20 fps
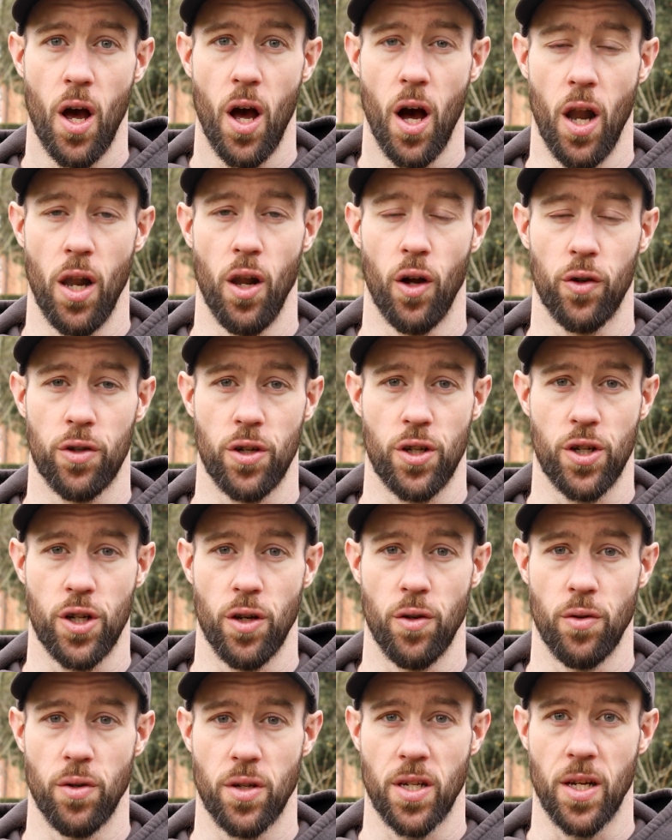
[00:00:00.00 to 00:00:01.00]
A lot of
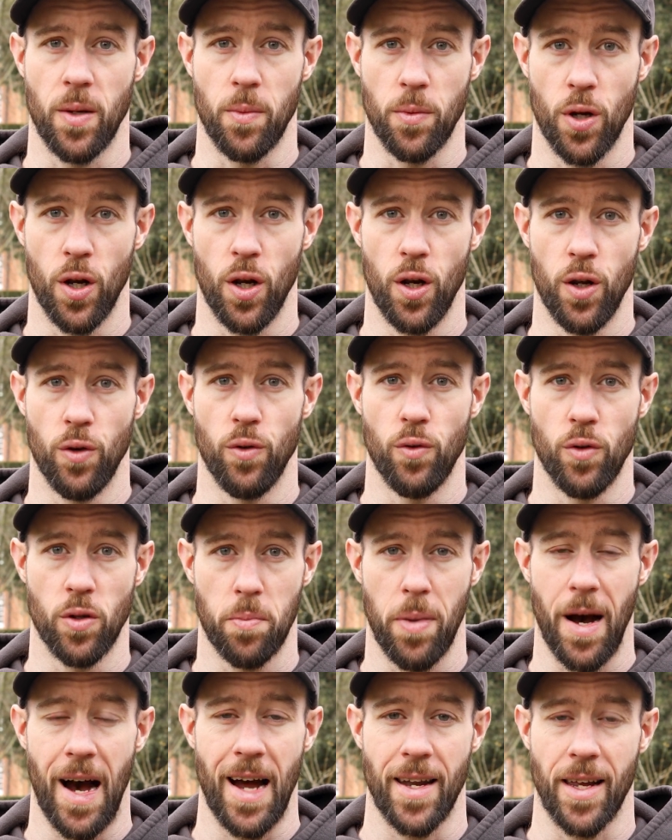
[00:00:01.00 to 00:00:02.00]
shoes seem to lose
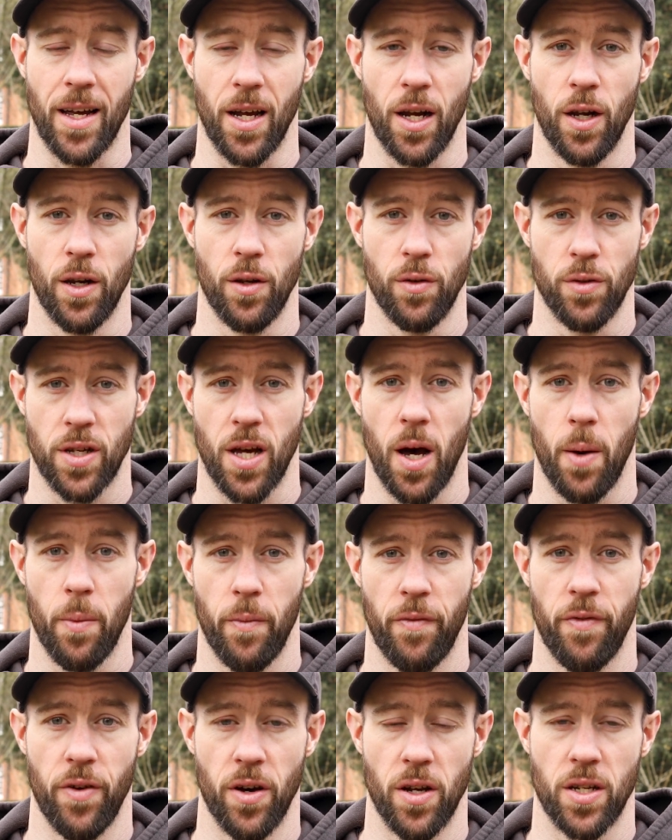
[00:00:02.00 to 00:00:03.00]
padding and lose
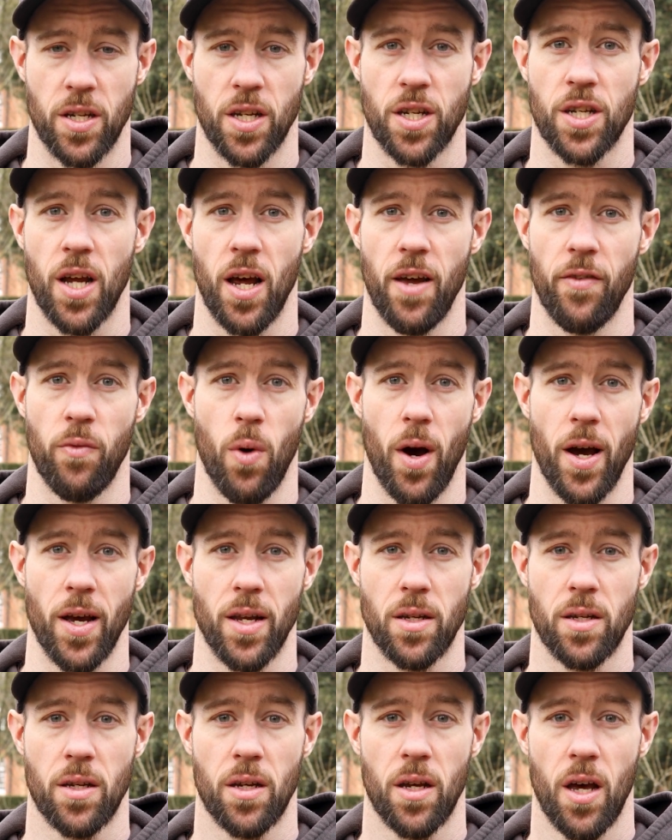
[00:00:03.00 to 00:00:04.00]
comfort to save
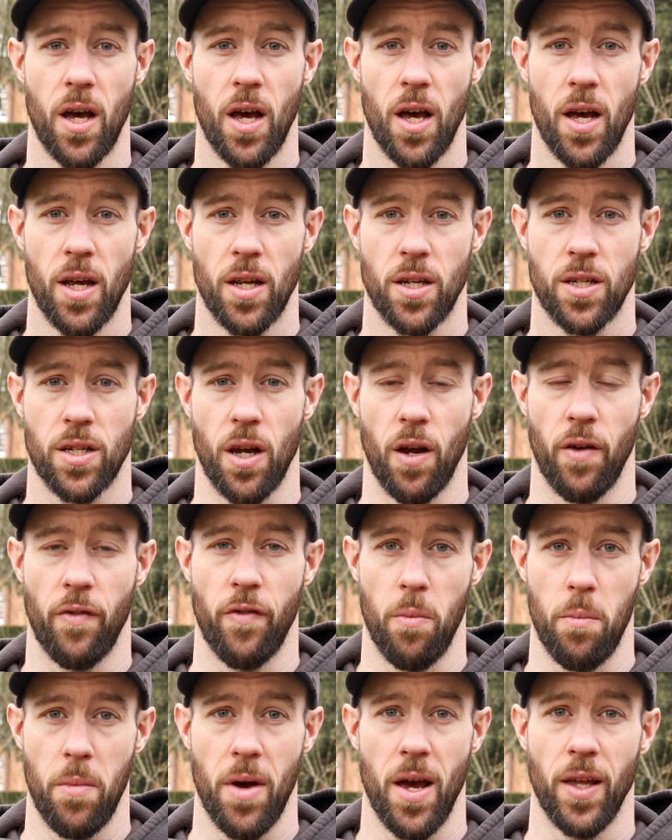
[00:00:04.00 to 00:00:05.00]
weight. So
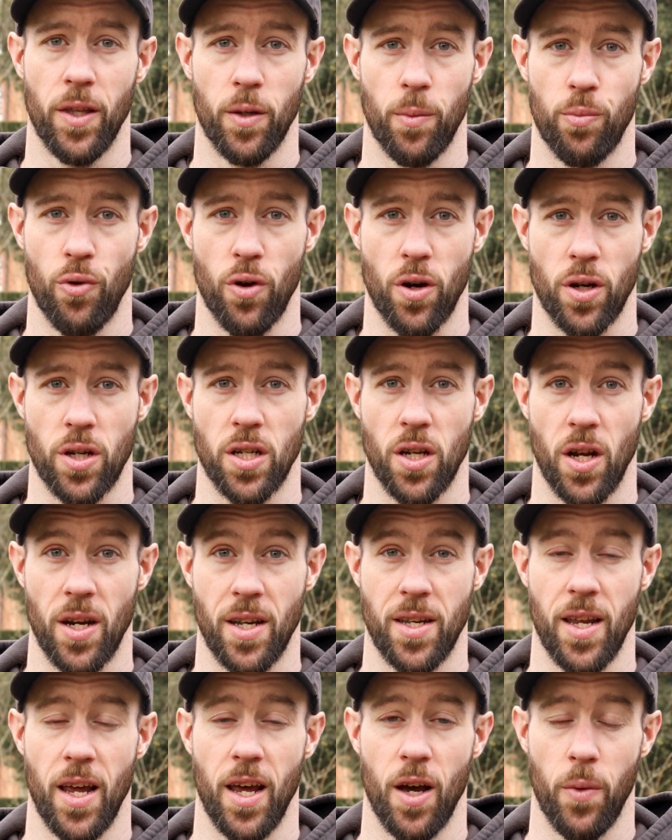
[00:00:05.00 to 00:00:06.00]
for me, the Brooks is
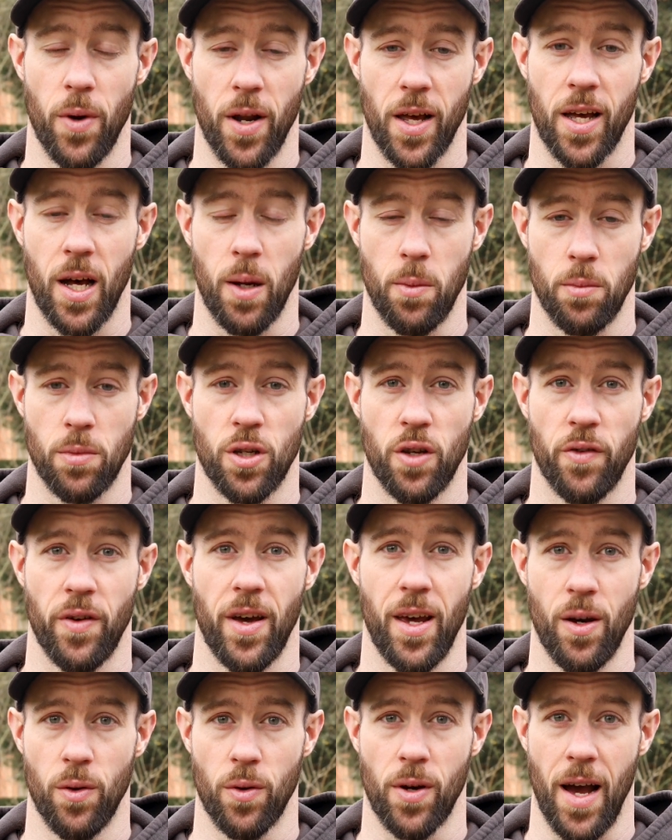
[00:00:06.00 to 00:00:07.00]
ideal when it comes to a
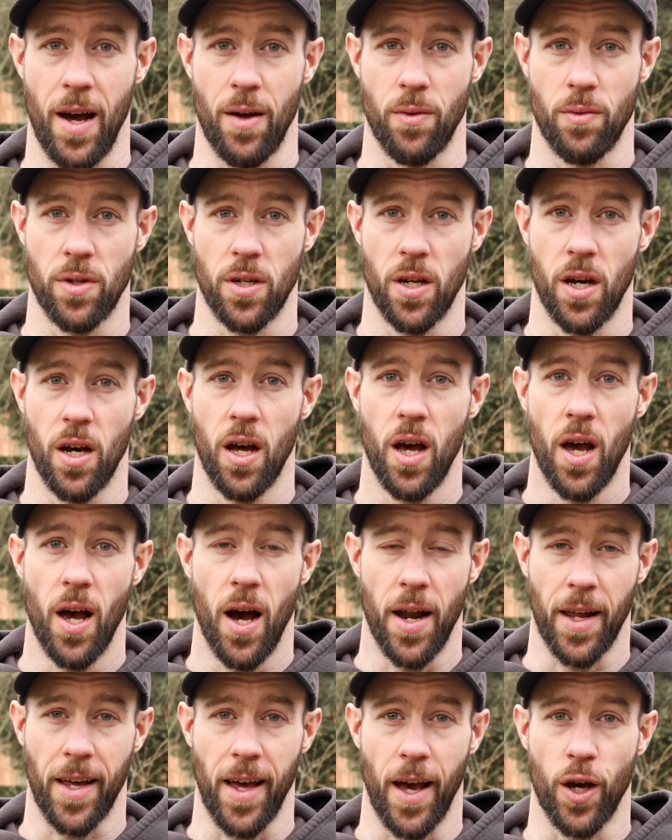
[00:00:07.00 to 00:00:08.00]
heel counter.
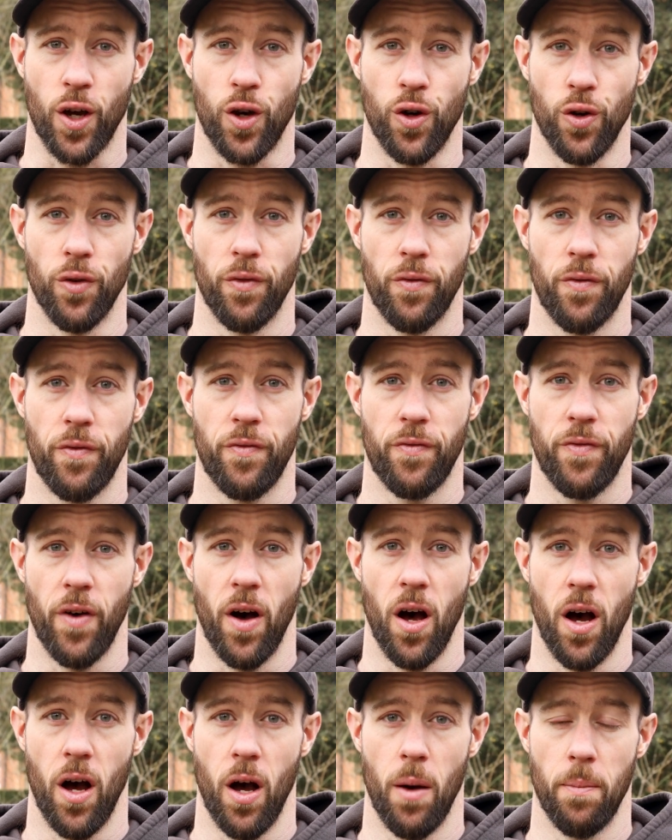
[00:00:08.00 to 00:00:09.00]
I get a good
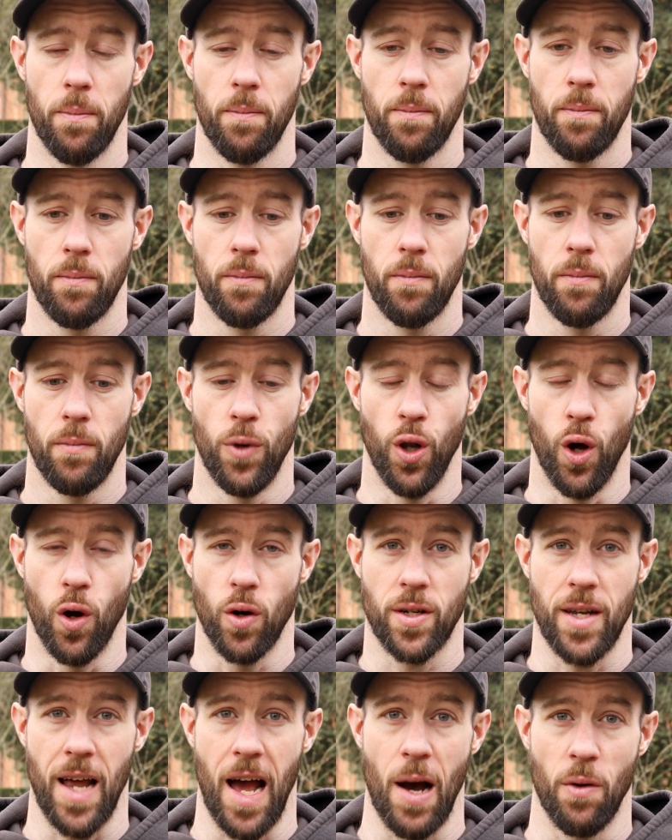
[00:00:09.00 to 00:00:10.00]
firm
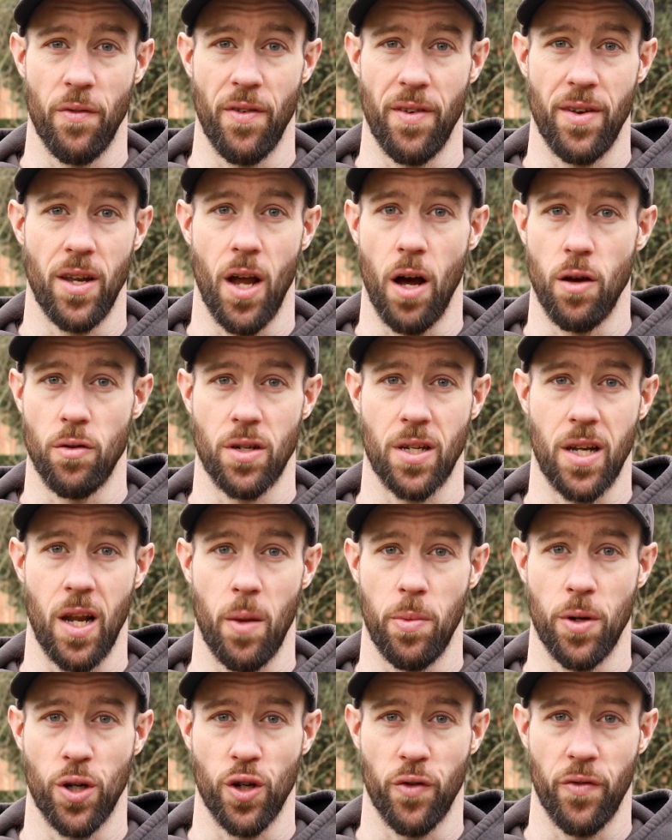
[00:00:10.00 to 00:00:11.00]
lockdown, no
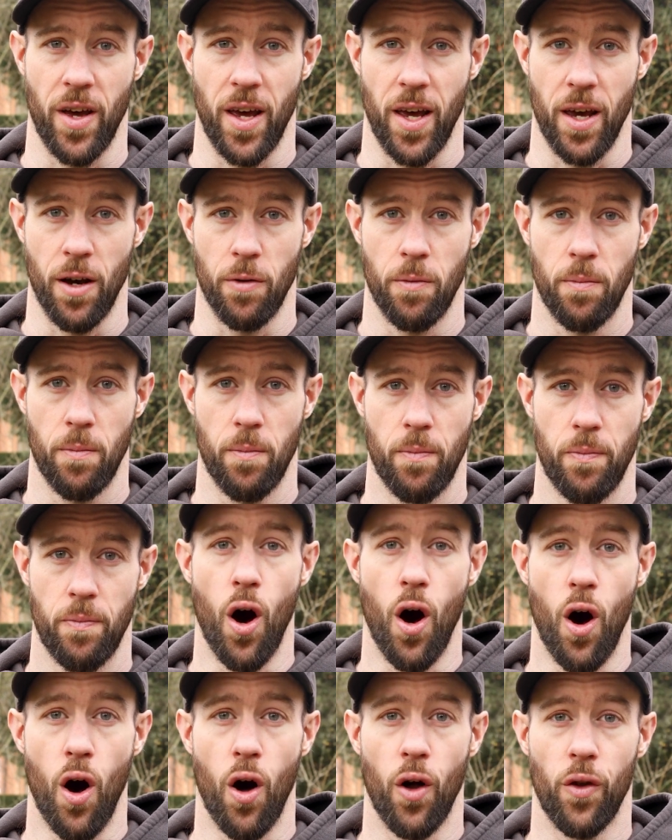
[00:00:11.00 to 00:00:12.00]
slippage on the heel.
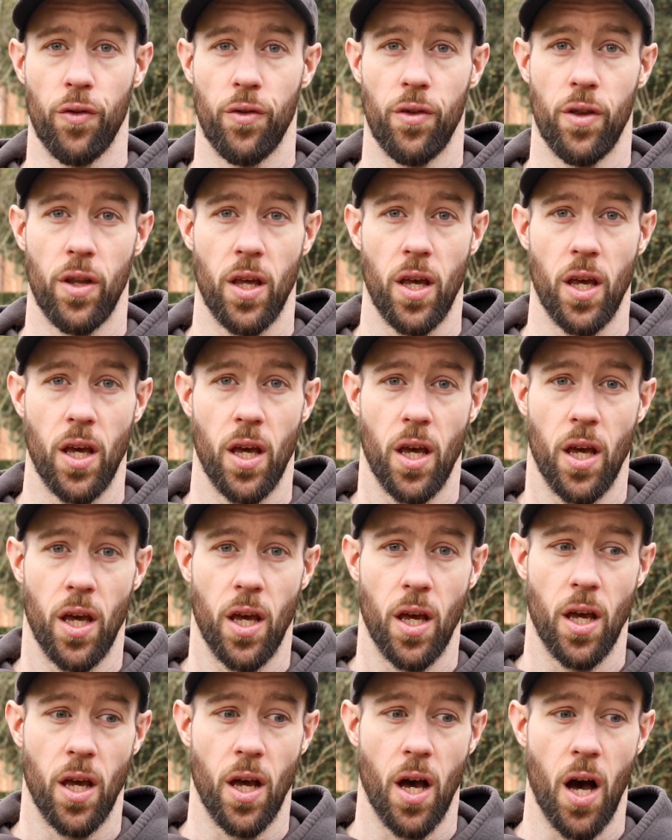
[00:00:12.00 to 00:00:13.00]
On
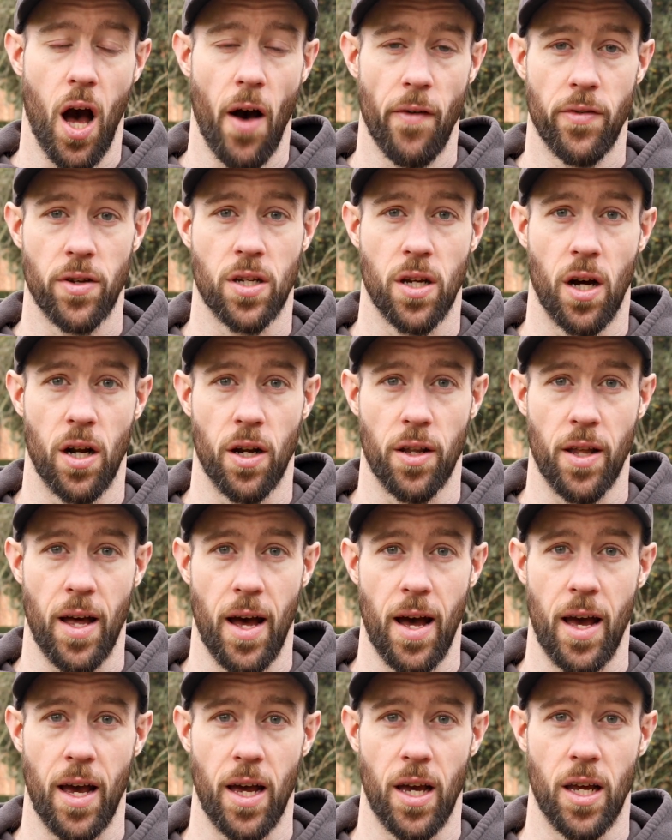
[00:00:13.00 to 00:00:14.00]
the other side of
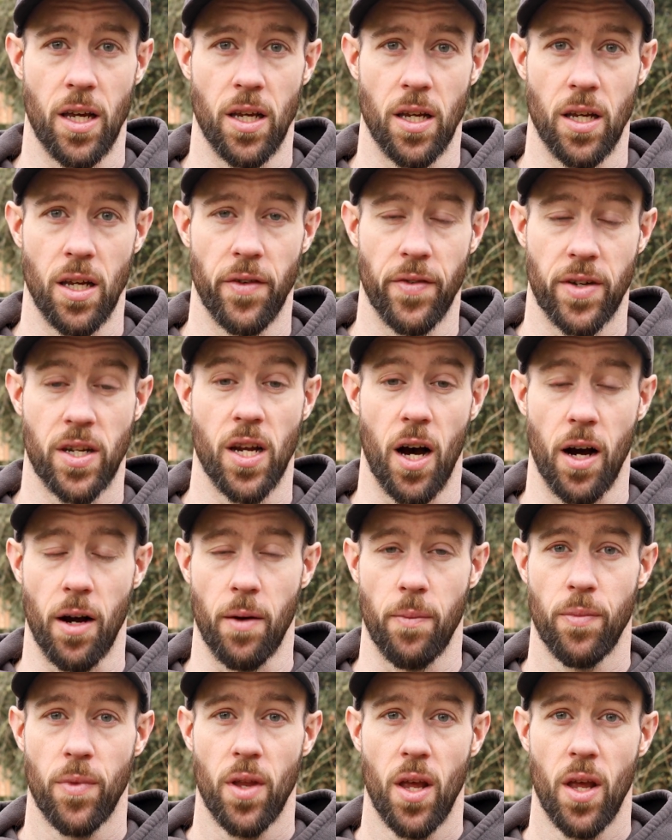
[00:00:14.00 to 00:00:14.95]
that is the tongue.